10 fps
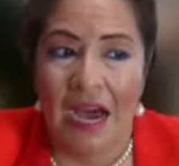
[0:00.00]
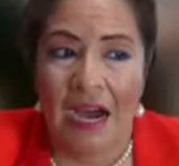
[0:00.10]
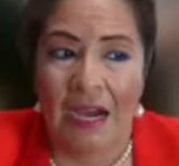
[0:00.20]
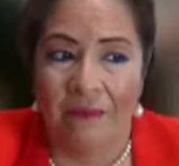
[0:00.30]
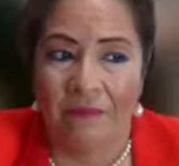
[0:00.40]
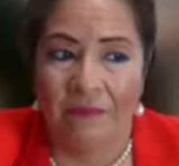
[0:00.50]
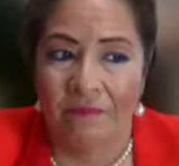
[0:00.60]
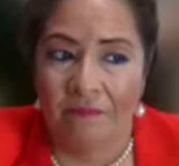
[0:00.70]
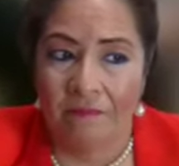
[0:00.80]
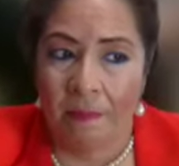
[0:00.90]

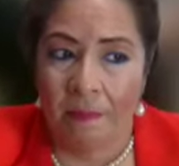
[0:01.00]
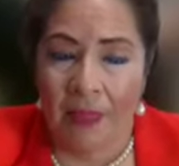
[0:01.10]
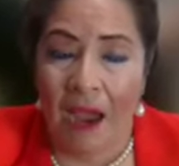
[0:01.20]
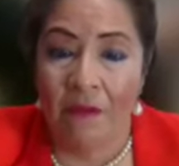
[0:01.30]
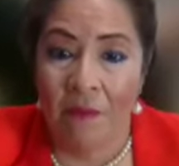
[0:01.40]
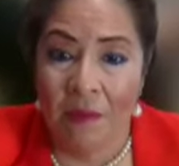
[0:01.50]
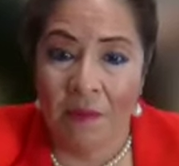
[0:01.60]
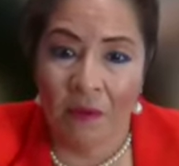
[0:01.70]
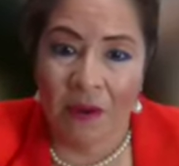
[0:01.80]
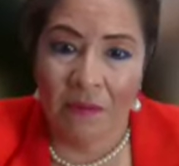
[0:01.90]
Um, I
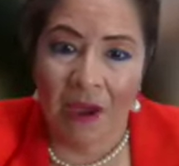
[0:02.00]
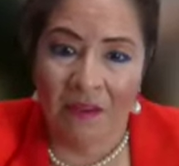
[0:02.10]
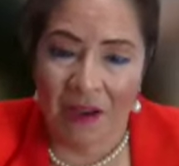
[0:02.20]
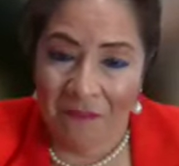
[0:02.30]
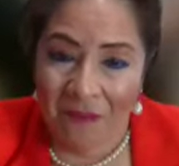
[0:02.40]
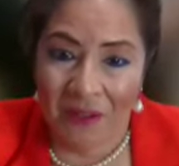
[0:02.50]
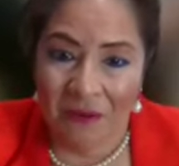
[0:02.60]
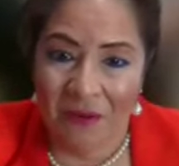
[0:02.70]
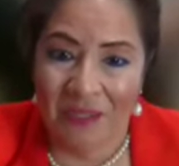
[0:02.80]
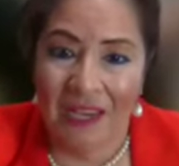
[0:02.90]
remember when my
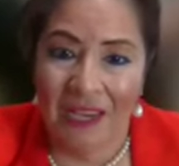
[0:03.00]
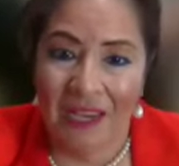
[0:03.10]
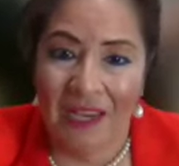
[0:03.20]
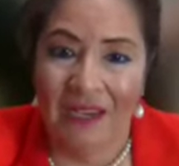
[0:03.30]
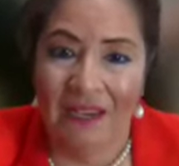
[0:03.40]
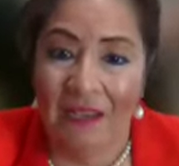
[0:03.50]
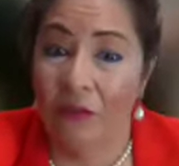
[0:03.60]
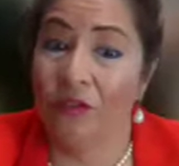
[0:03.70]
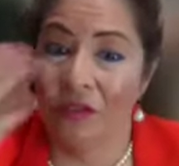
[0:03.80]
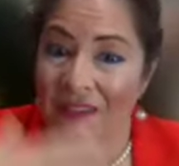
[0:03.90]
grandfather
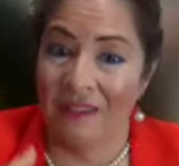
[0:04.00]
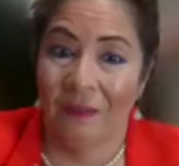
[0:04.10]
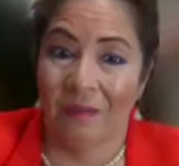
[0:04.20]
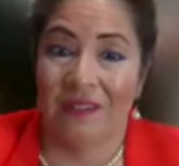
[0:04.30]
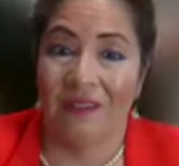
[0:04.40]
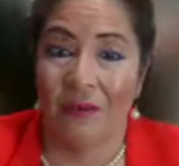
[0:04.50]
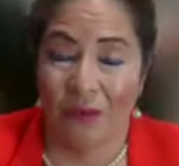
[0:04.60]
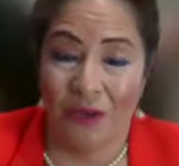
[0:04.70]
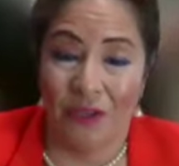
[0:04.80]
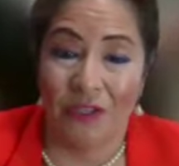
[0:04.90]
he would dress up as if he
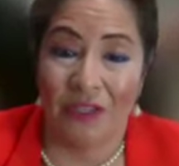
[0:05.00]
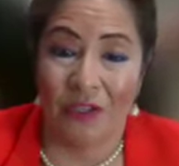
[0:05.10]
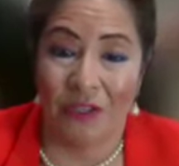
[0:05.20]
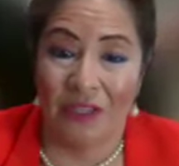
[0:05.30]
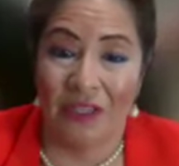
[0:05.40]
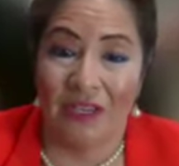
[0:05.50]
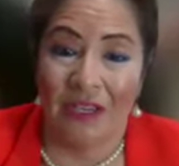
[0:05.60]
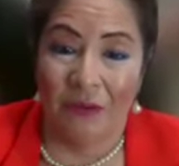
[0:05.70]
was going to church.